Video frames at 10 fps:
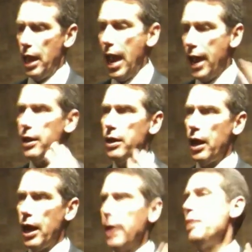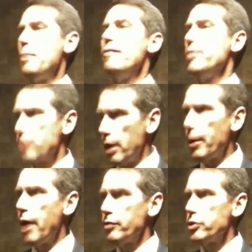A, I keep having the
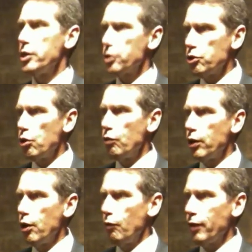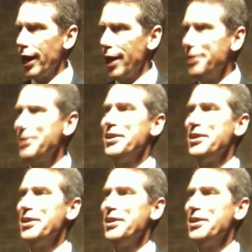same conversations over and over again.